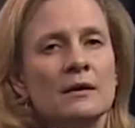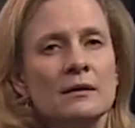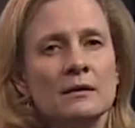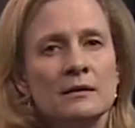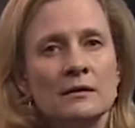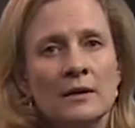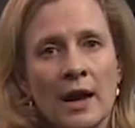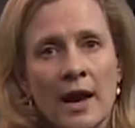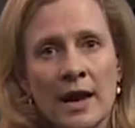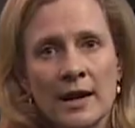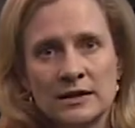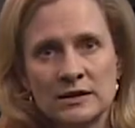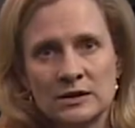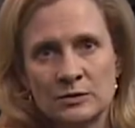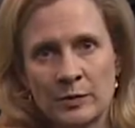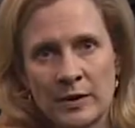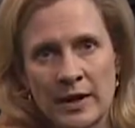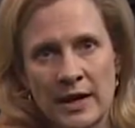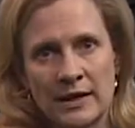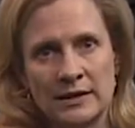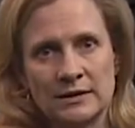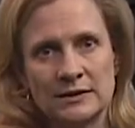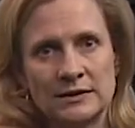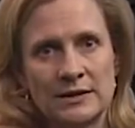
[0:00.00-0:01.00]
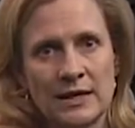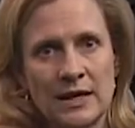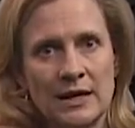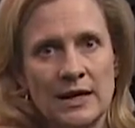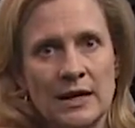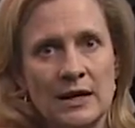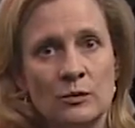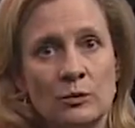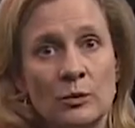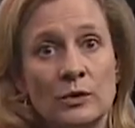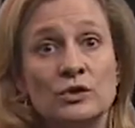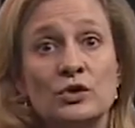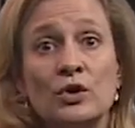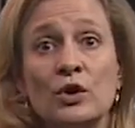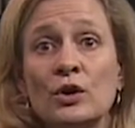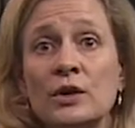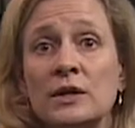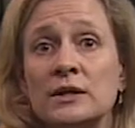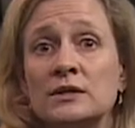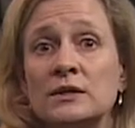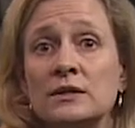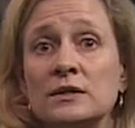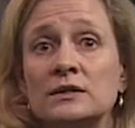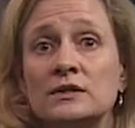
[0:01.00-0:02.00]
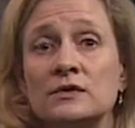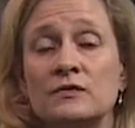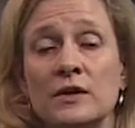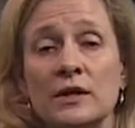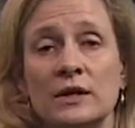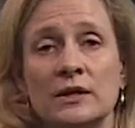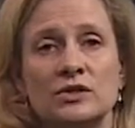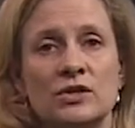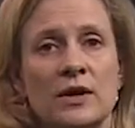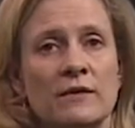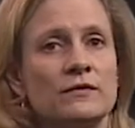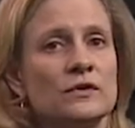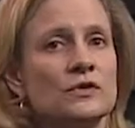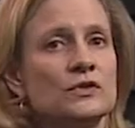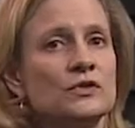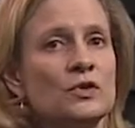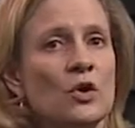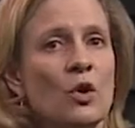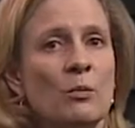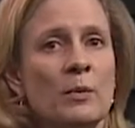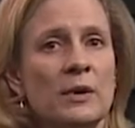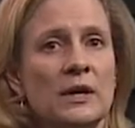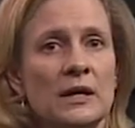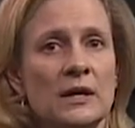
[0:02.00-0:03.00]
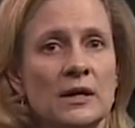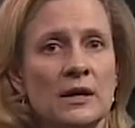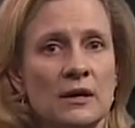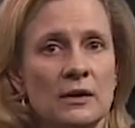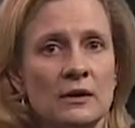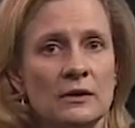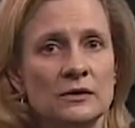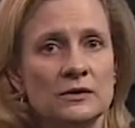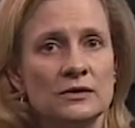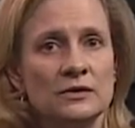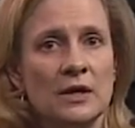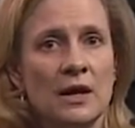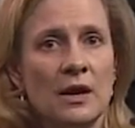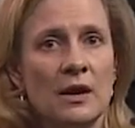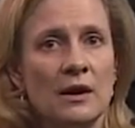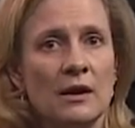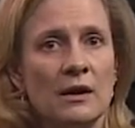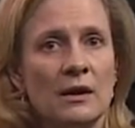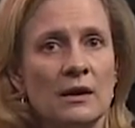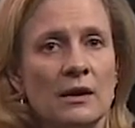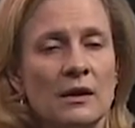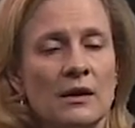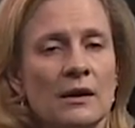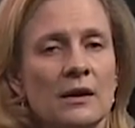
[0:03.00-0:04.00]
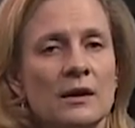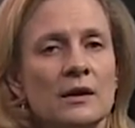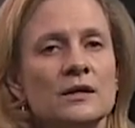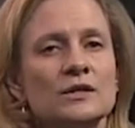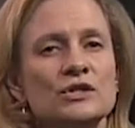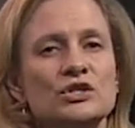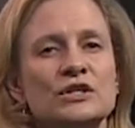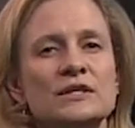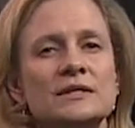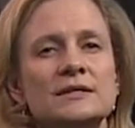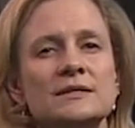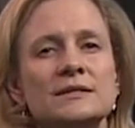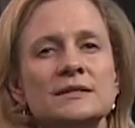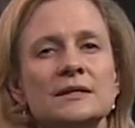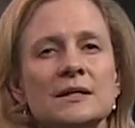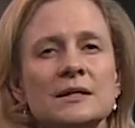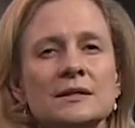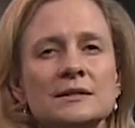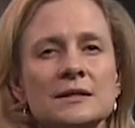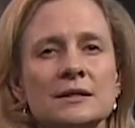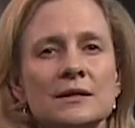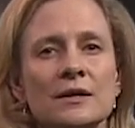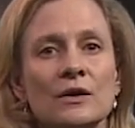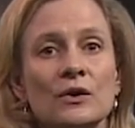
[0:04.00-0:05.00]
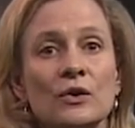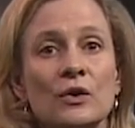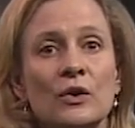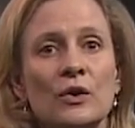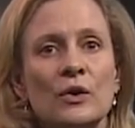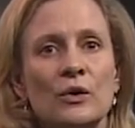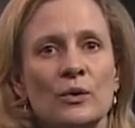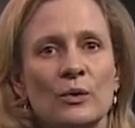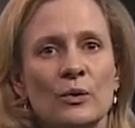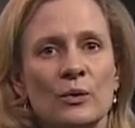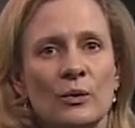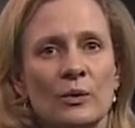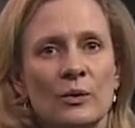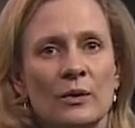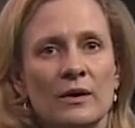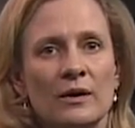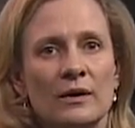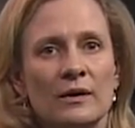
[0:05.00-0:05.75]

Nai explains that in returning to this village after so many years, she sees it anew.